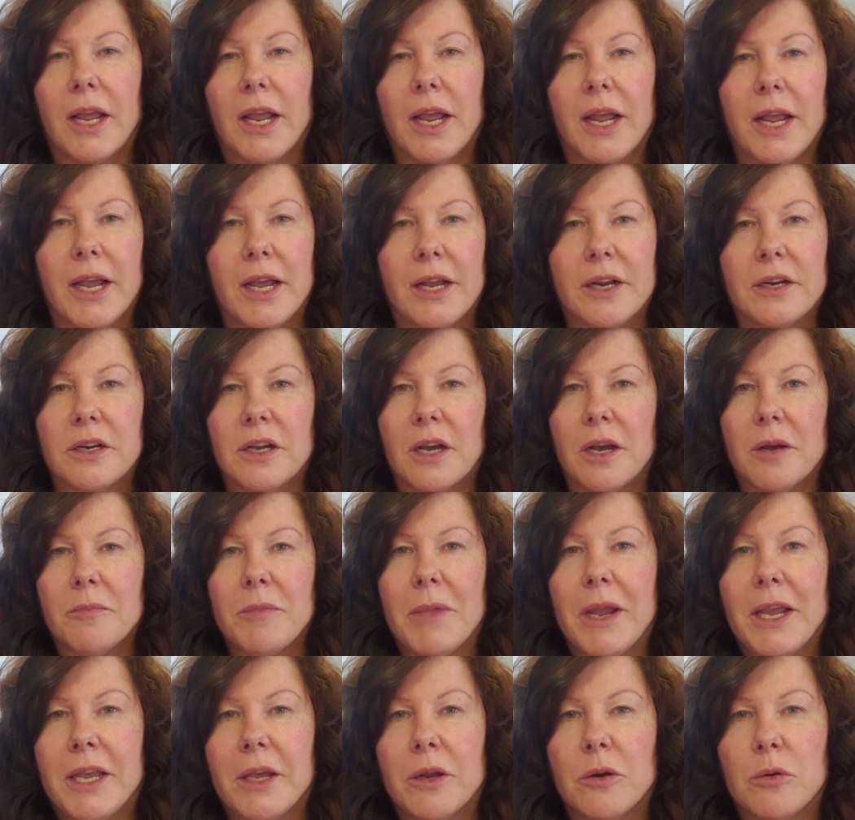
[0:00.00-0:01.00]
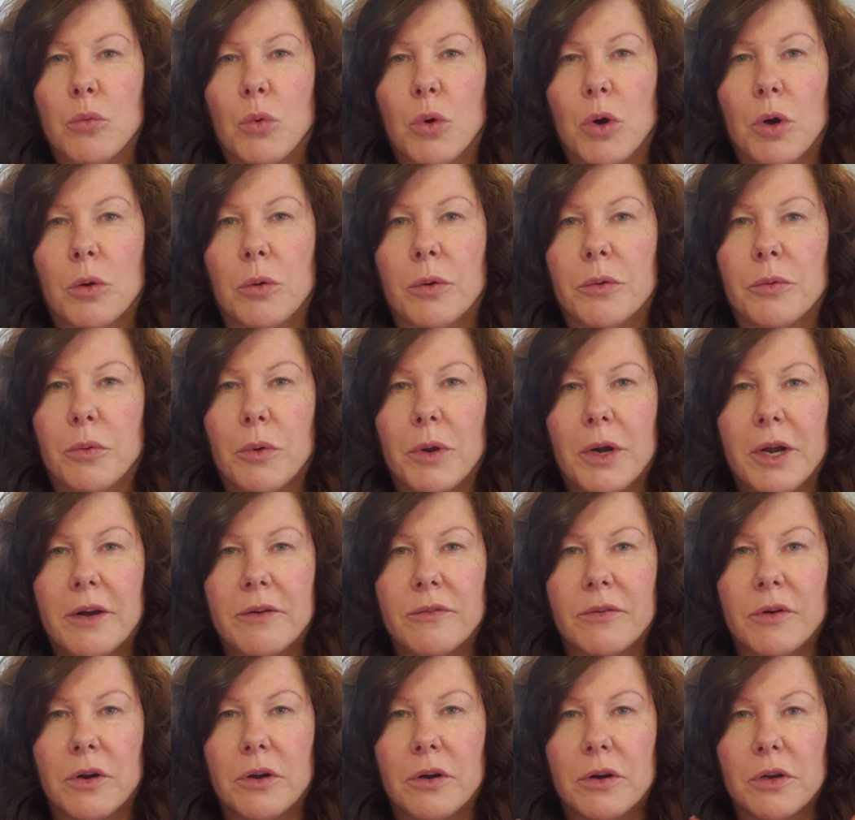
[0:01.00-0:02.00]
and make it work with
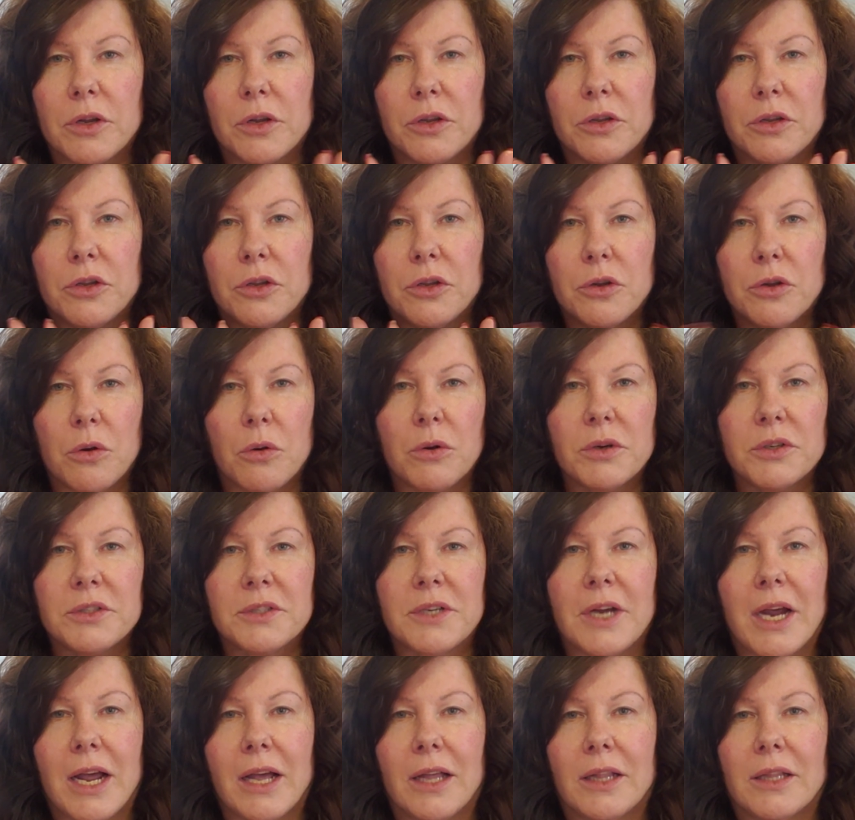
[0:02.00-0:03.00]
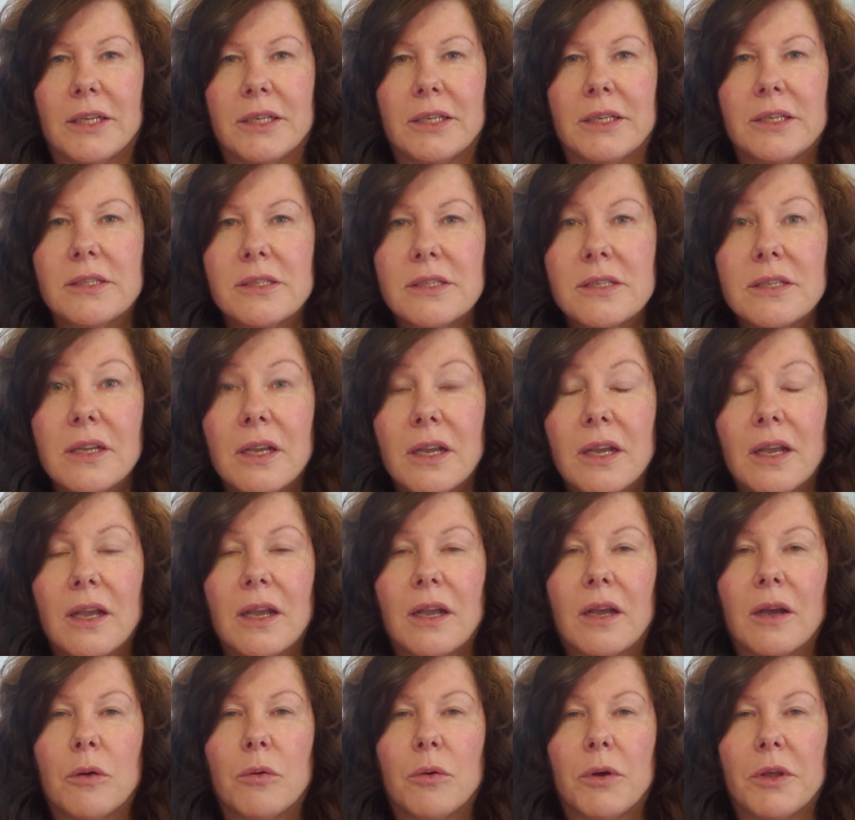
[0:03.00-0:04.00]
whatever your style is,
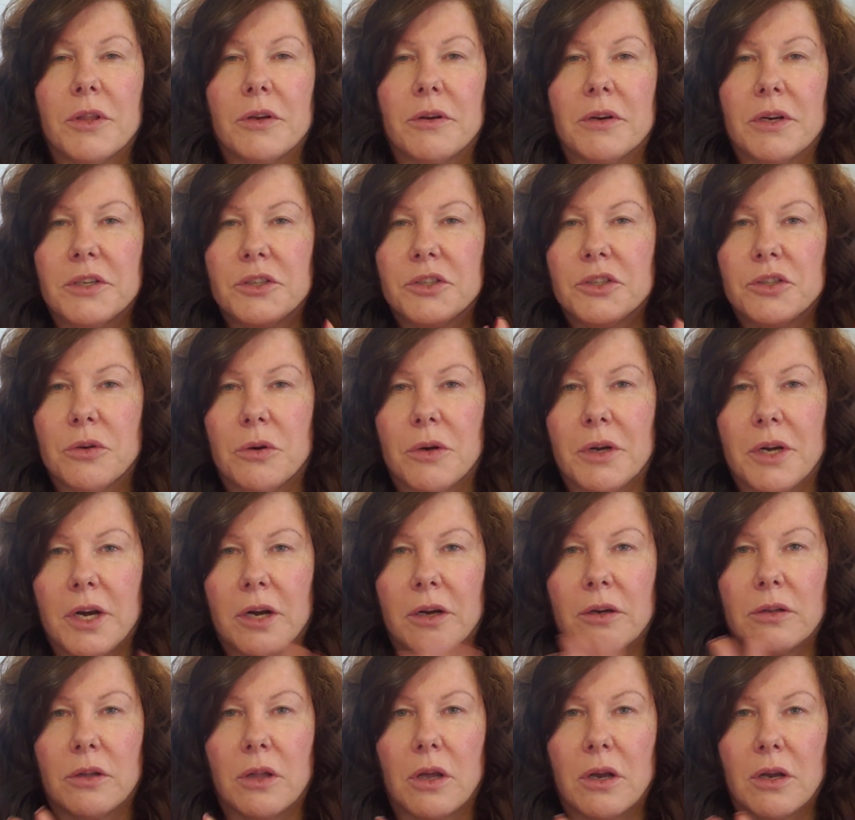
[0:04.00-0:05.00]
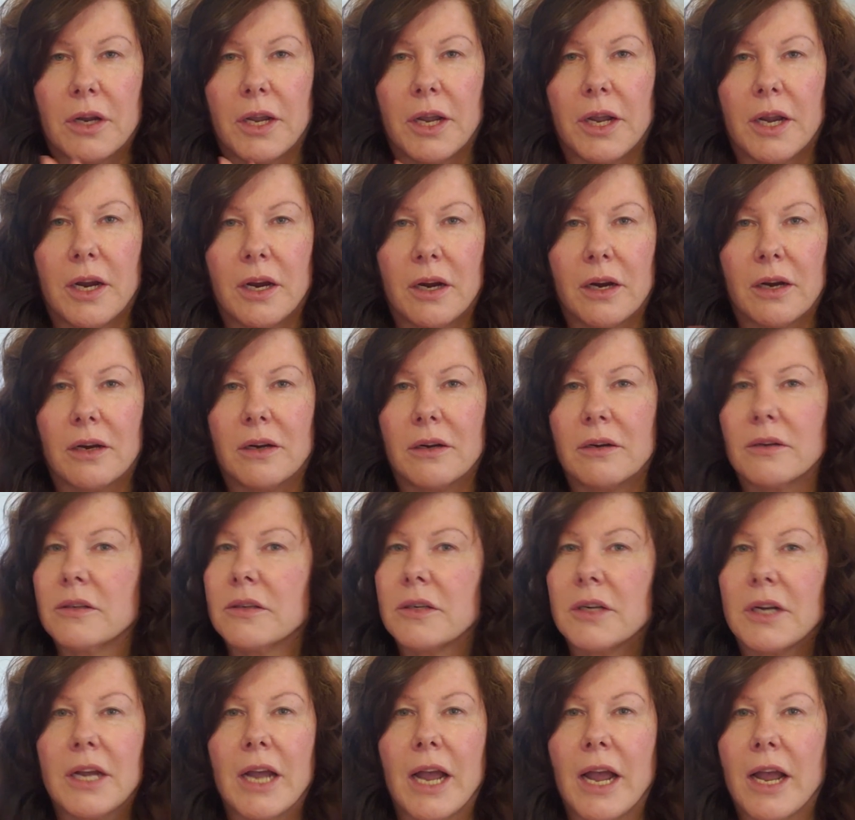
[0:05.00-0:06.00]
whether it's short hair, long hair,
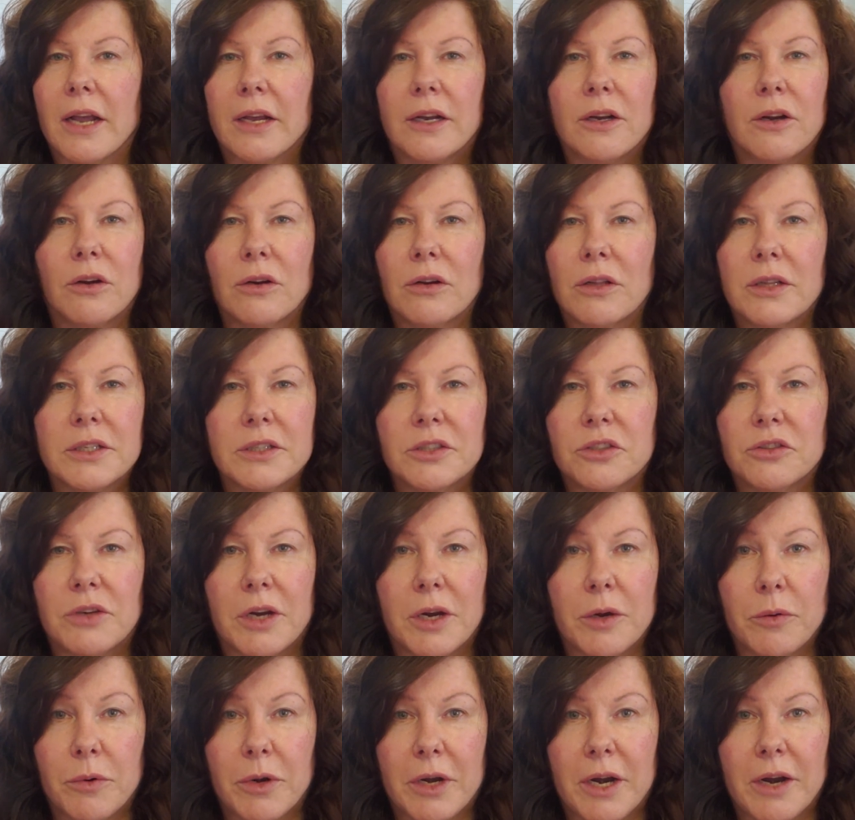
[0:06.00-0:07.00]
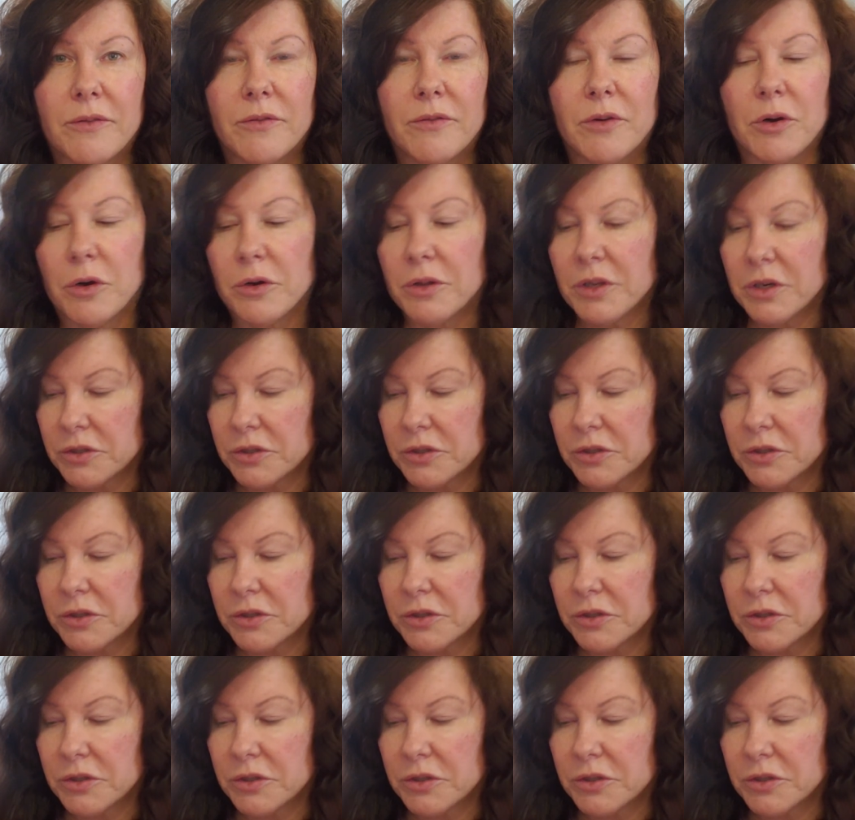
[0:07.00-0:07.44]
curly, straight, whatever.